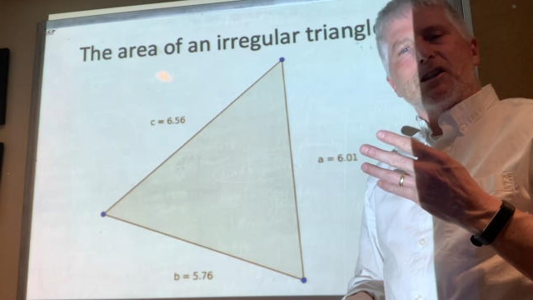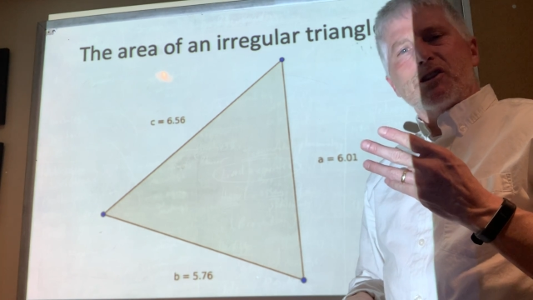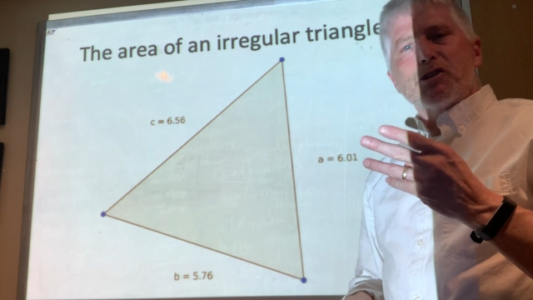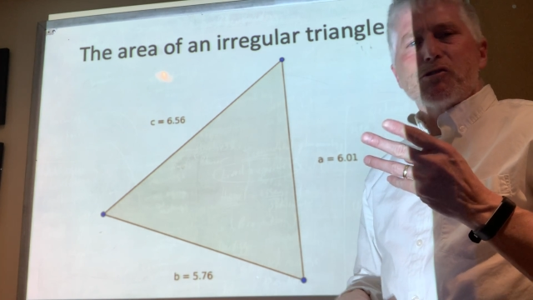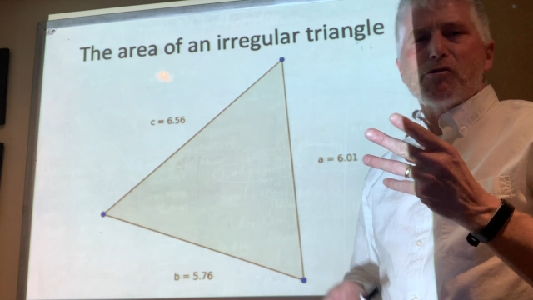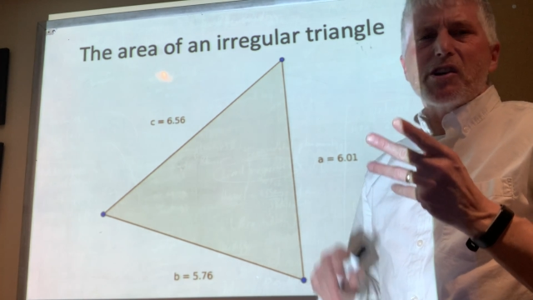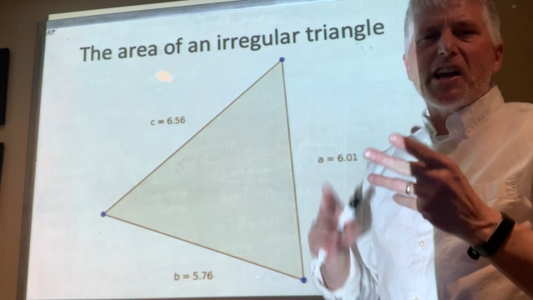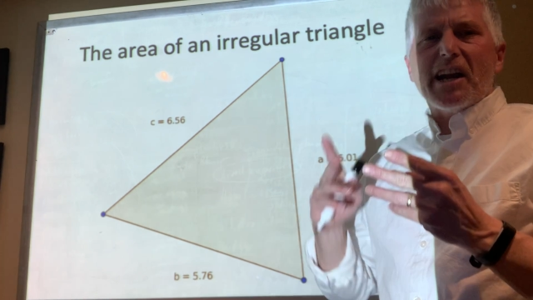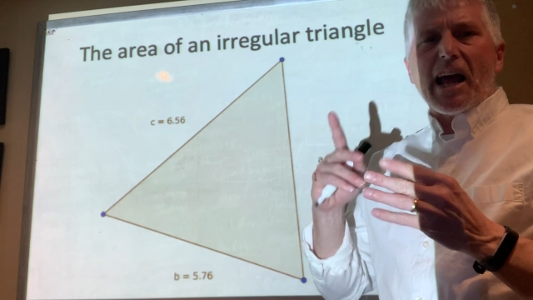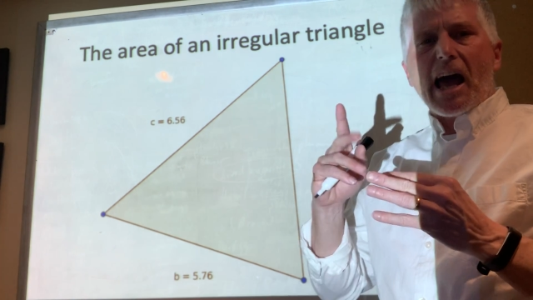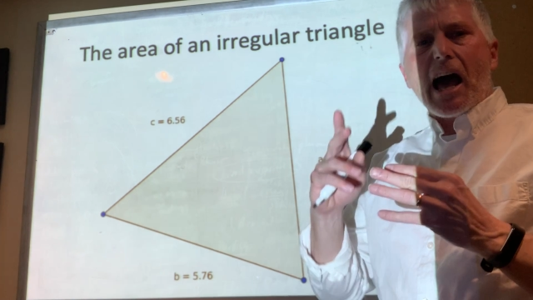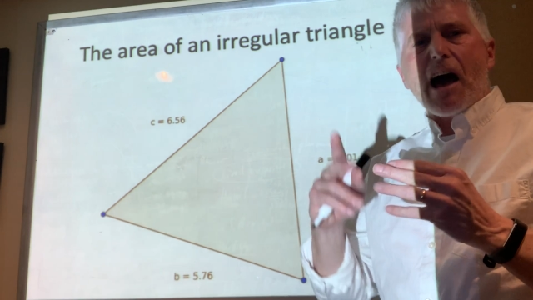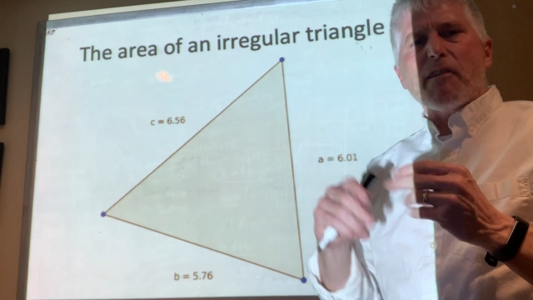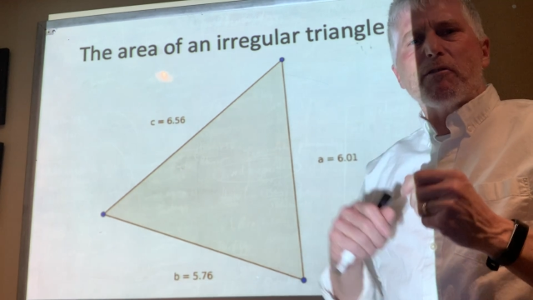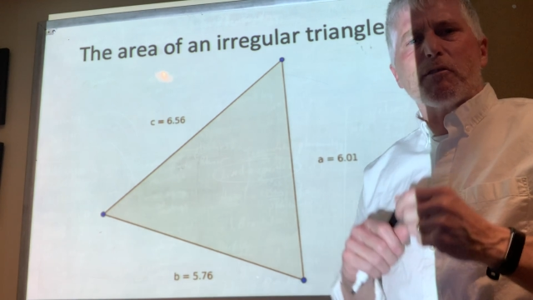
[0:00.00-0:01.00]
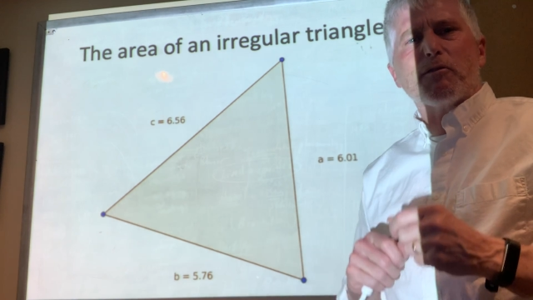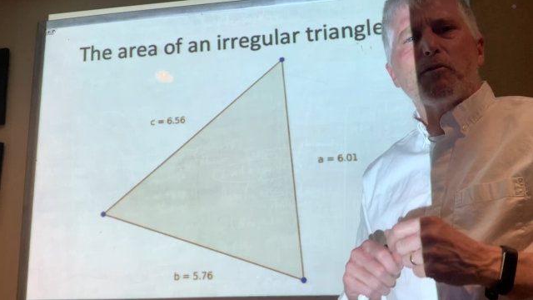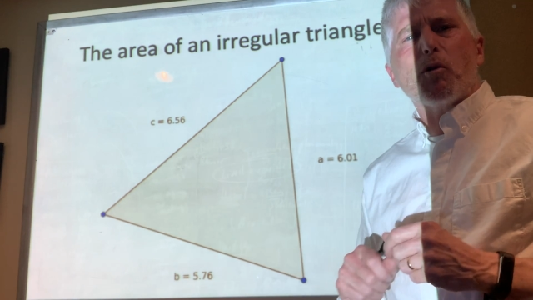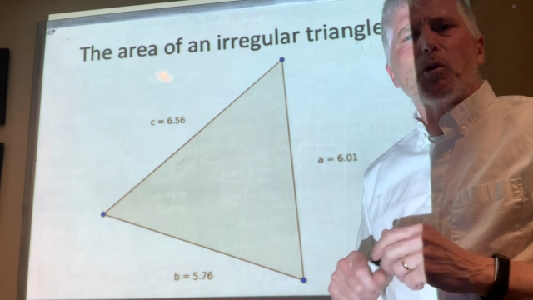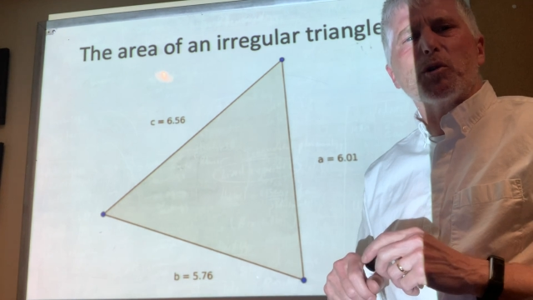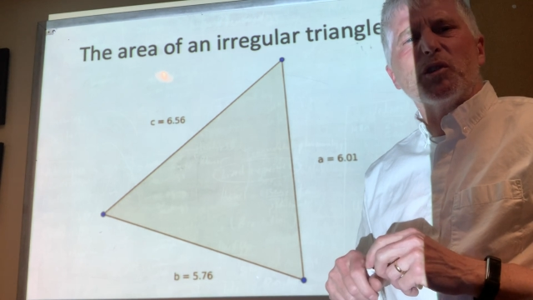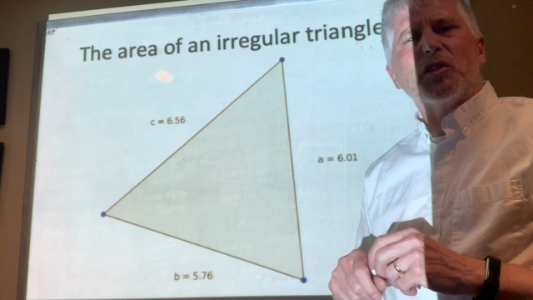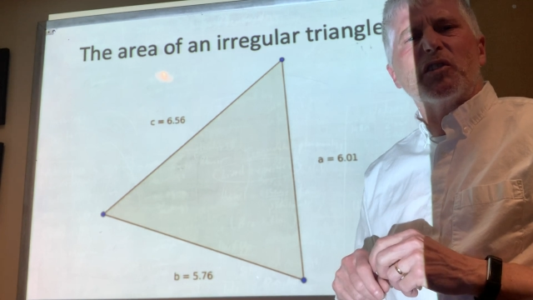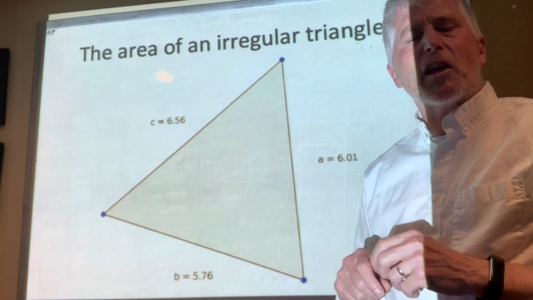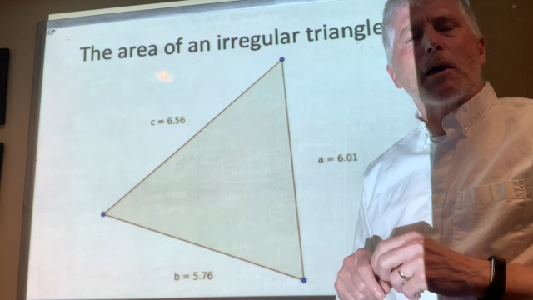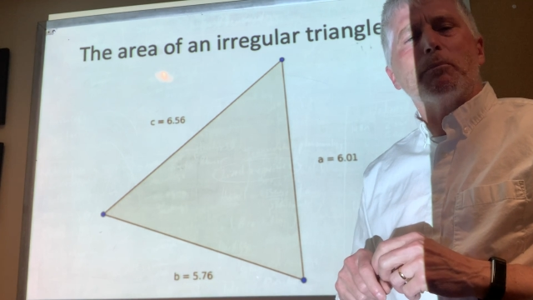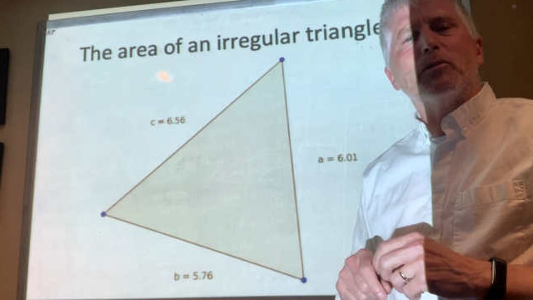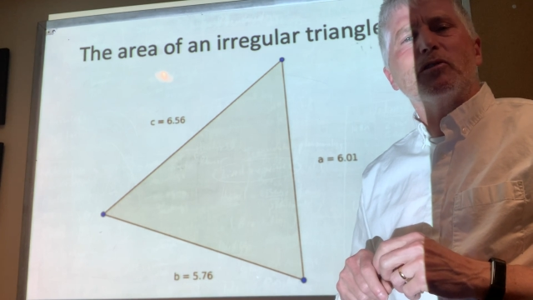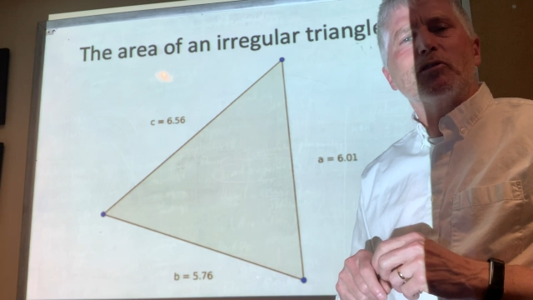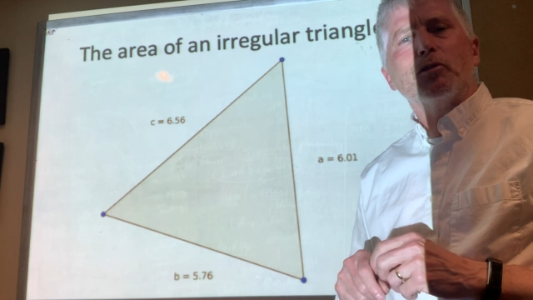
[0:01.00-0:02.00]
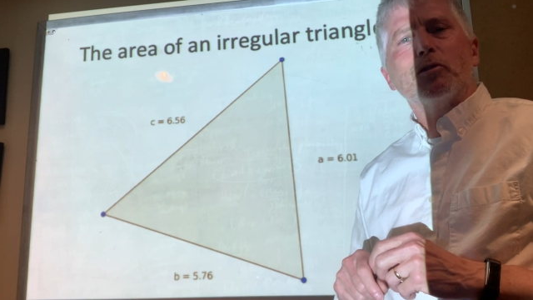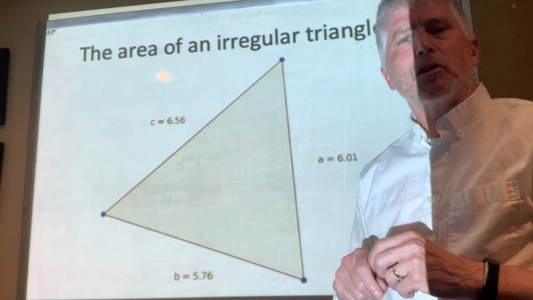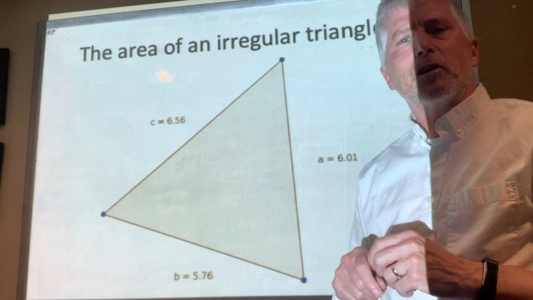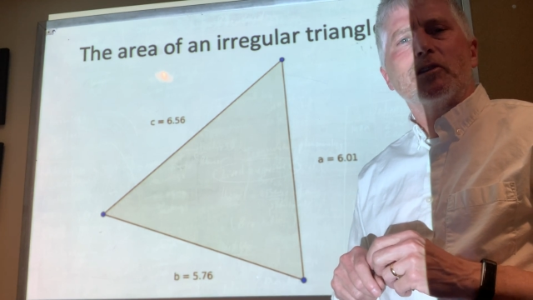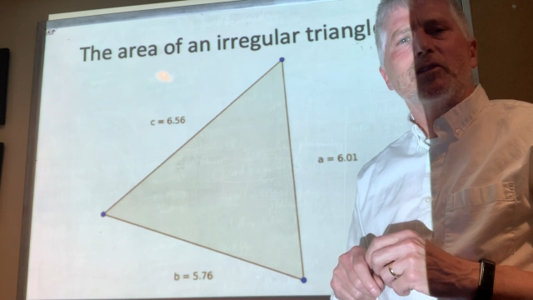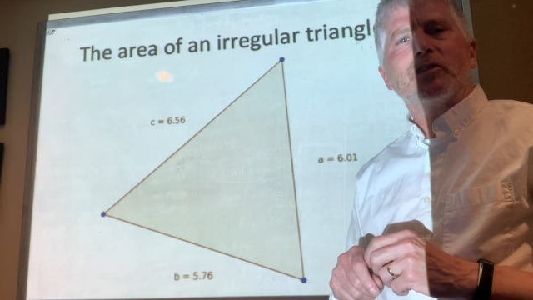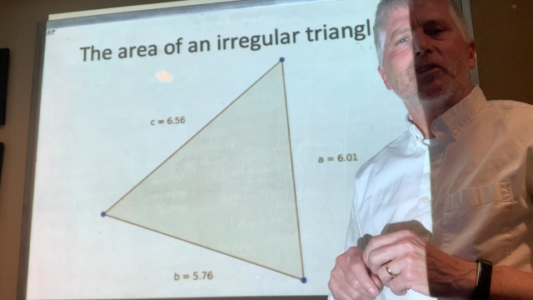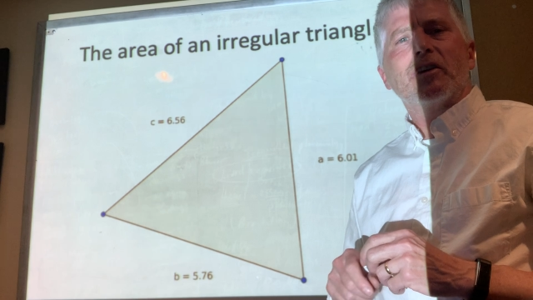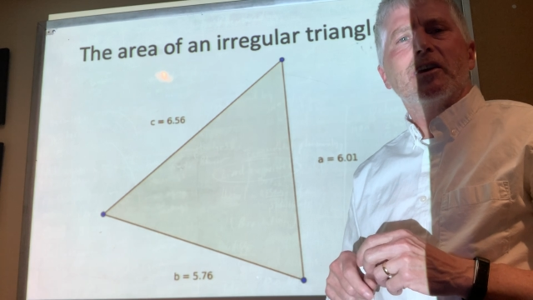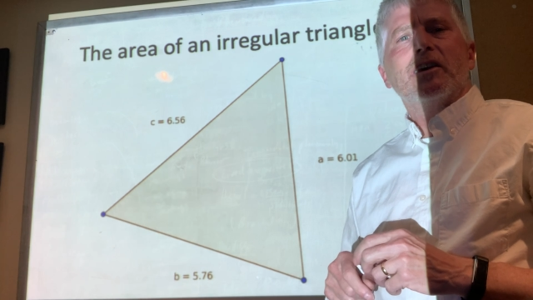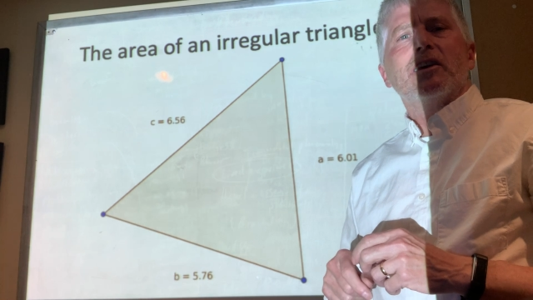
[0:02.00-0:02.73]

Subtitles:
3.5 or 4 steps to this,